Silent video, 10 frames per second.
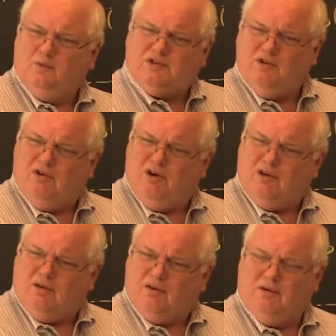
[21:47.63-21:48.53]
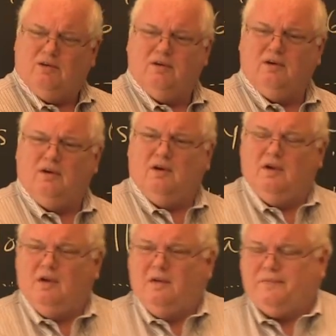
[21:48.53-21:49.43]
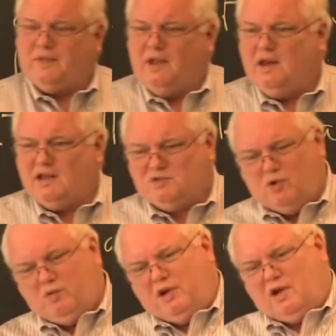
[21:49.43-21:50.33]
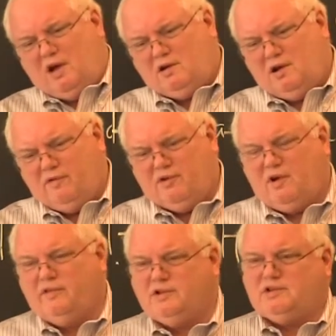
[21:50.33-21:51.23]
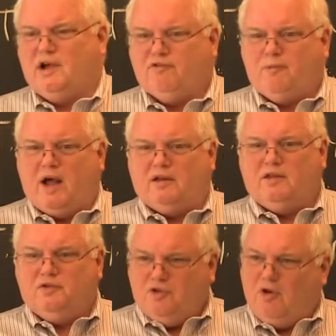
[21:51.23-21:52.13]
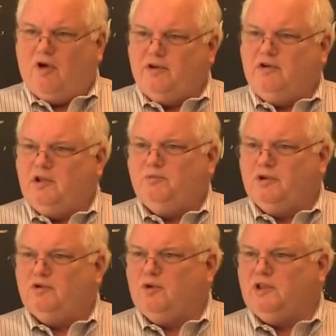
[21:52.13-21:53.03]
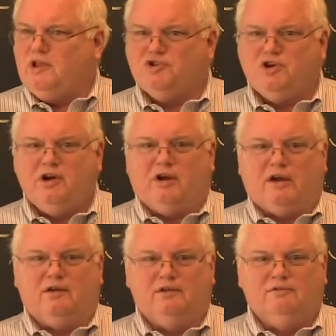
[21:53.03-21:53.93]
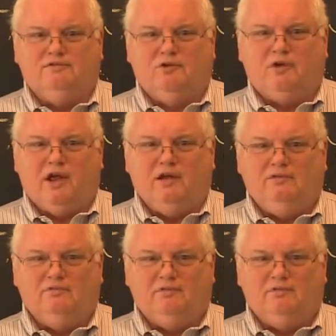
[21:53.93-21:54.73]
What's going on? And that's when we uncovered all this stuff about the lawyer had been doing the engineering, okay?